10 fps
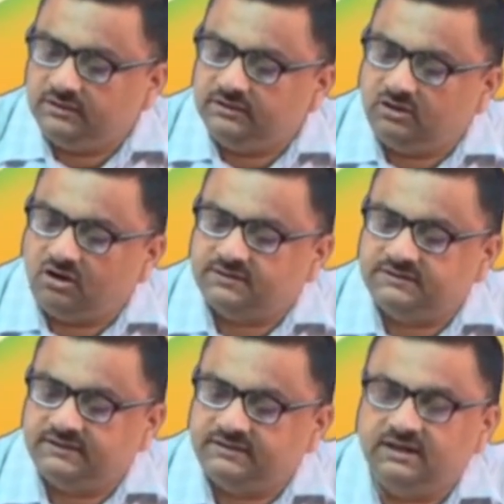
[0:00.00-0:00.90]
the cross
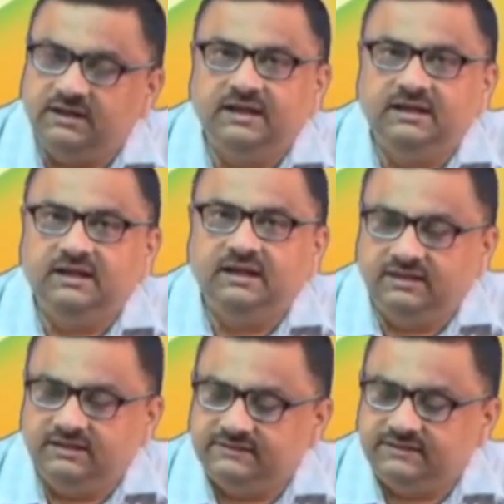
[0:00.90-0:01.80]
sectional area
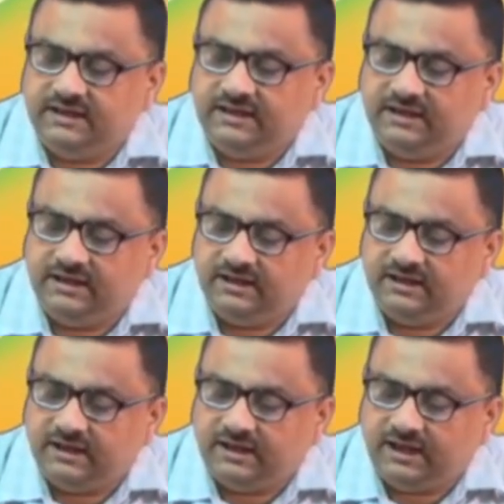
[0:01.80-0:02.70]
is A,
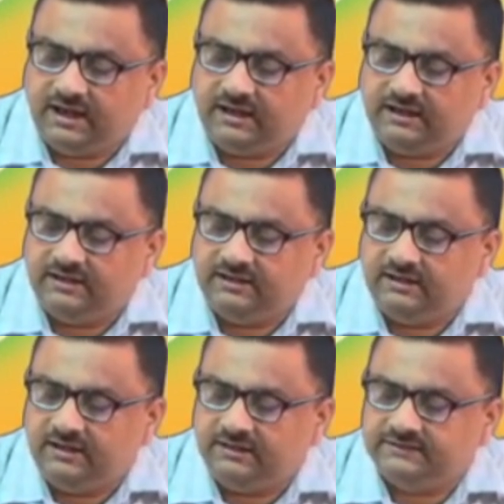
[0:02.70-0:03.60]
and
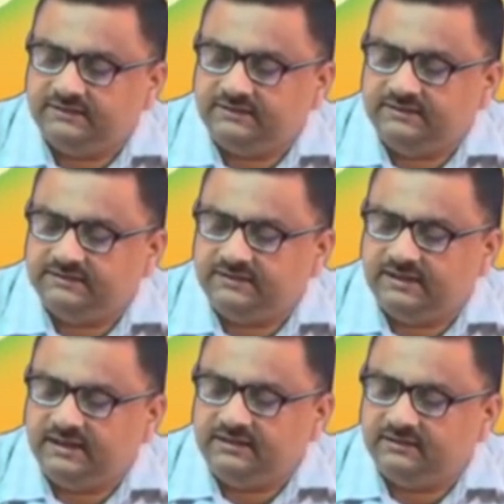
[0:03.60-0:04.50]
let us say this
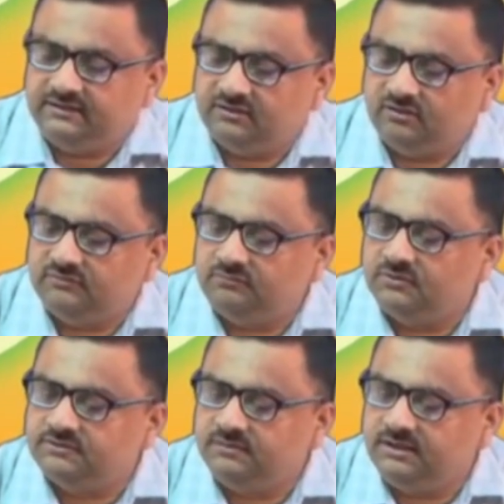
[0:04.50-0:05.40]
length of the
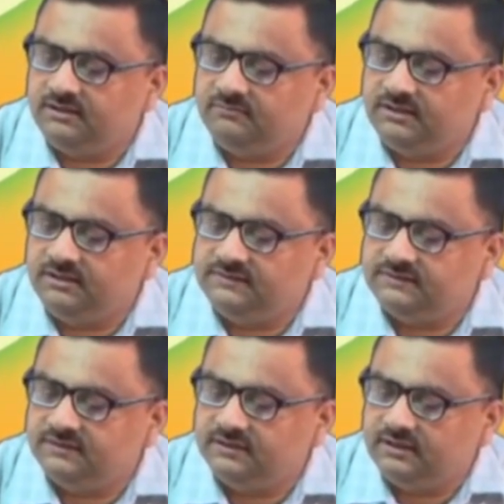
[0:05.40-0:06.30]
porous medium
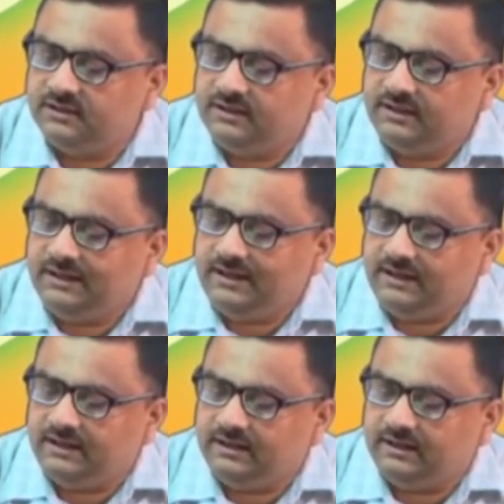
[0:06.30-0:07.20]
is
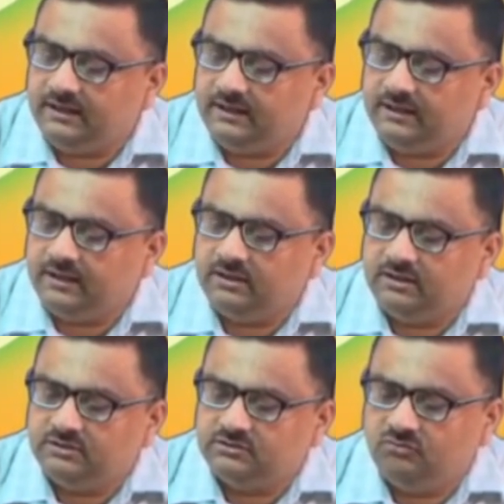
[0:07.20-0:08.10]
L.
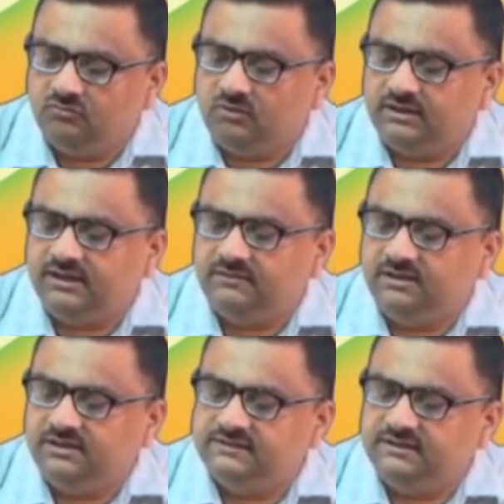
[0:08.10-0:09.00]
So, what that
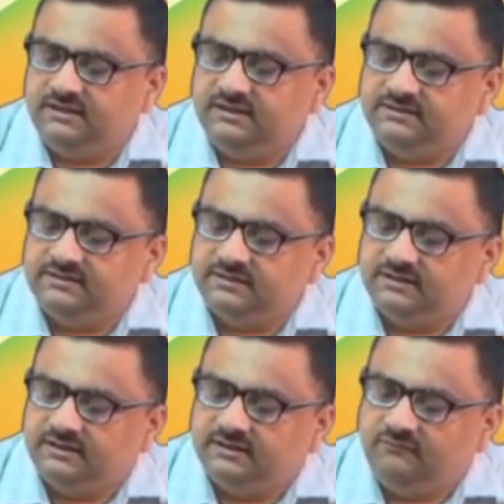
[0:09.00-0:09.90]
means is
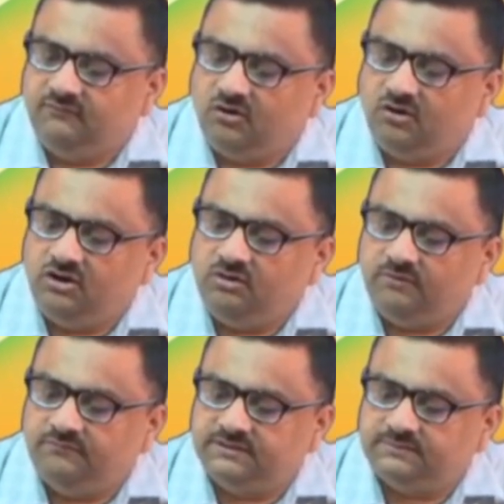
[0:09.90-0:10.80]
the volume
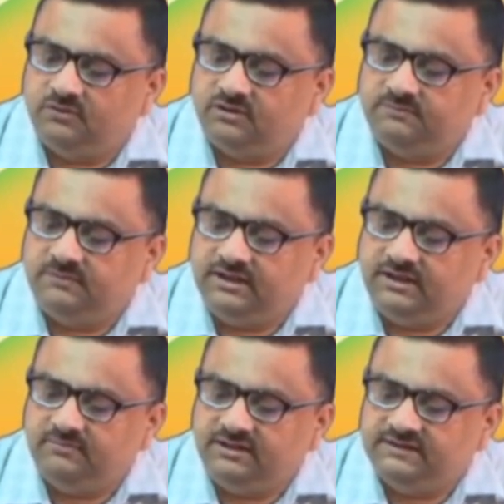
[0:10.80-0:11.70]
of this porous
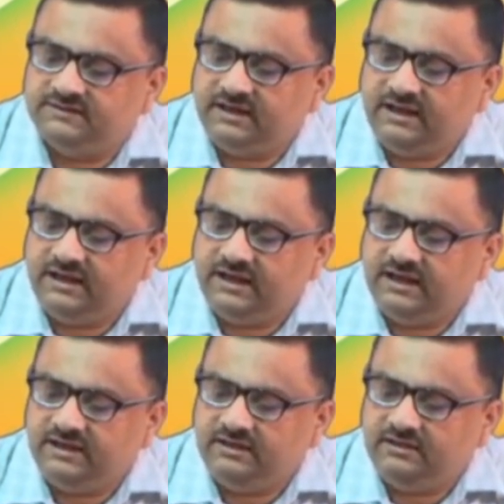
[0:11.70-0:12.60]
medium is
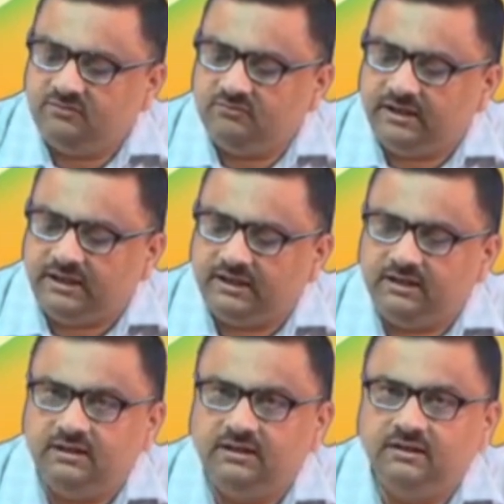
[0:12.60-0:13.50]
A into L.